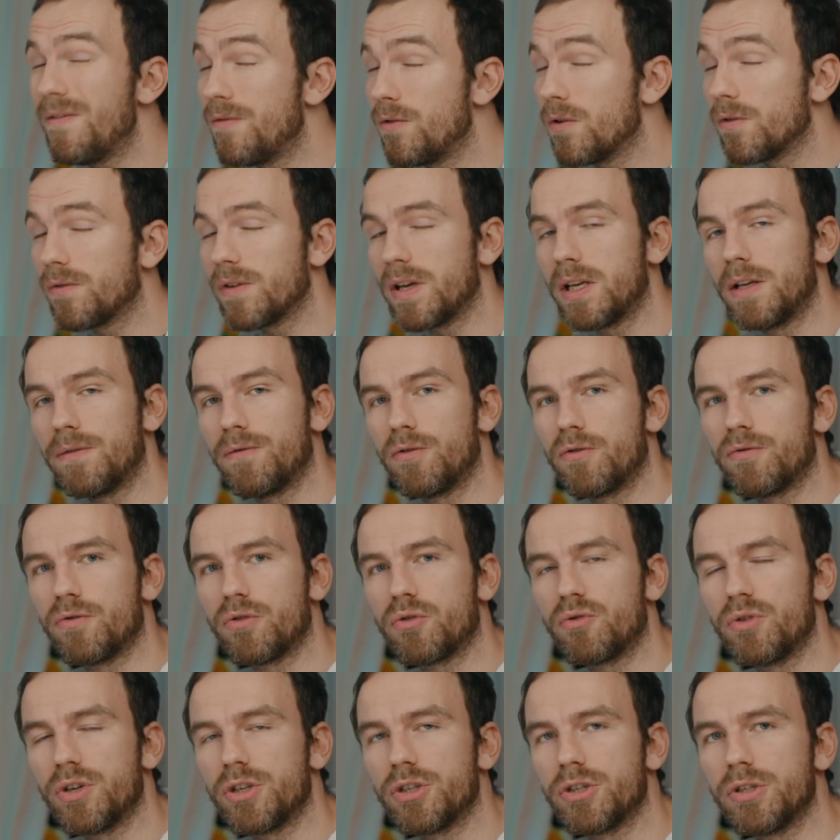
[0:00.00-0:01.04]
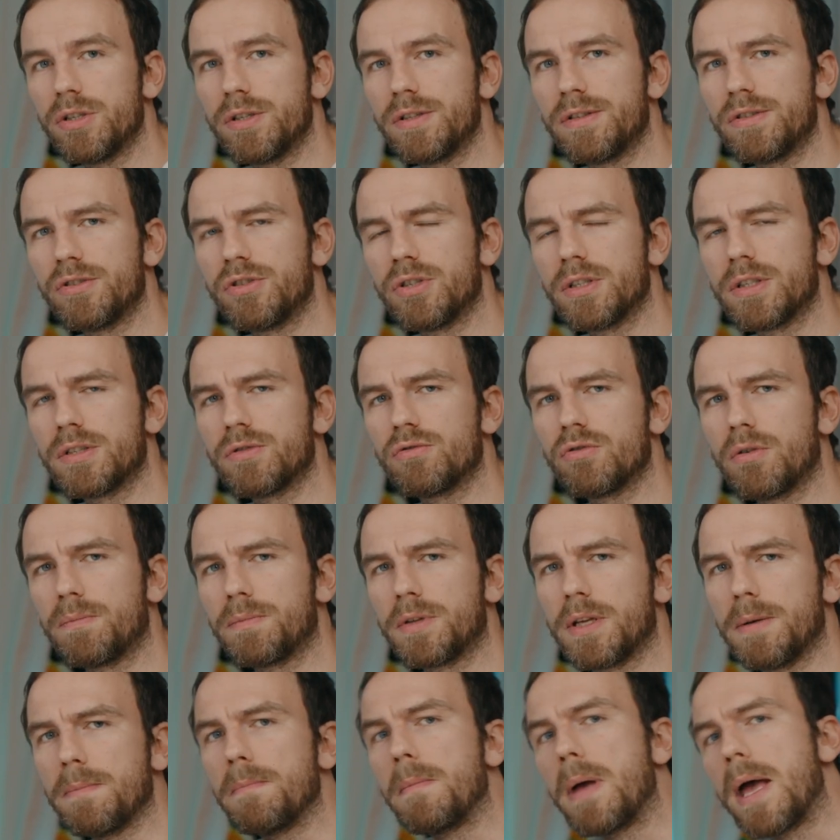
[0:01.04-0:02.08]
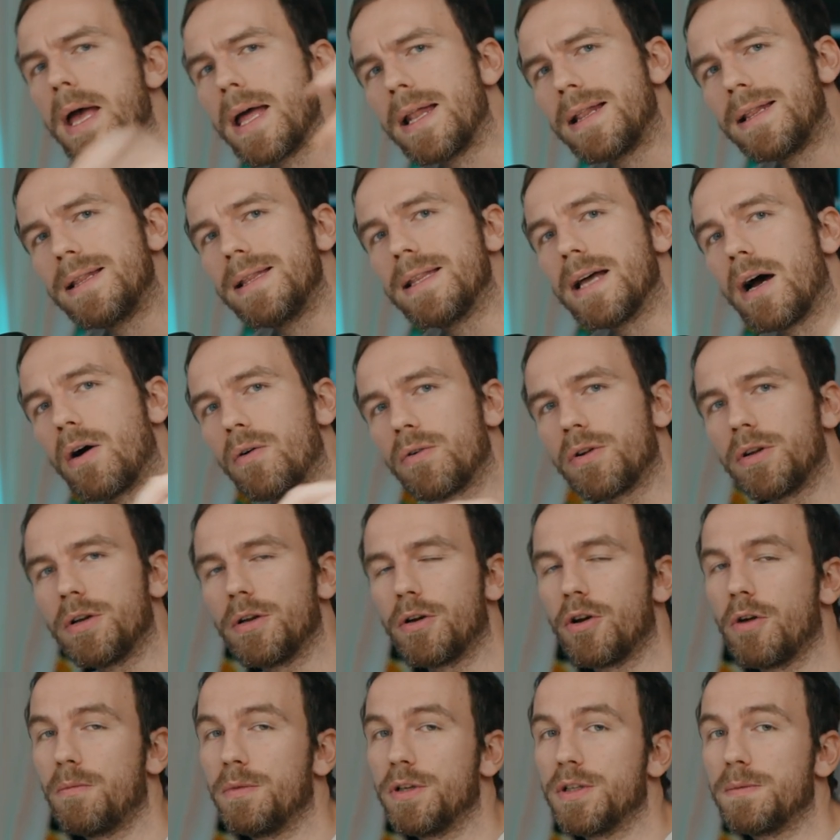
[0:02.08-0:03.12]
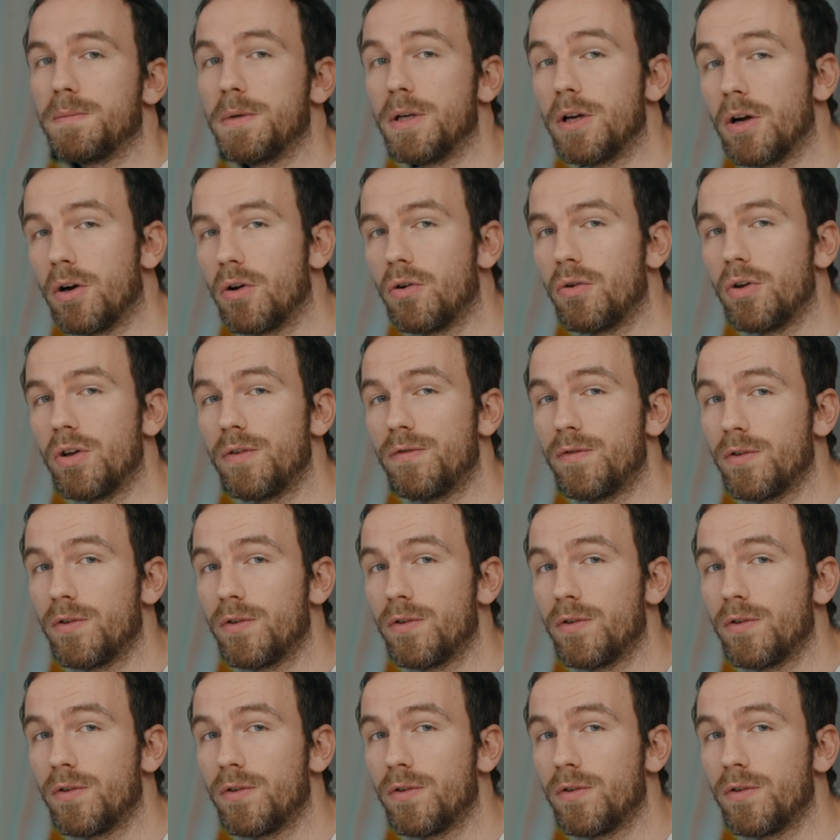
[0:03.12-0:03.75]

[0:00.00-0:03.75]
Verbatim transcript: If you have any further questions, just drop them down in the comments below.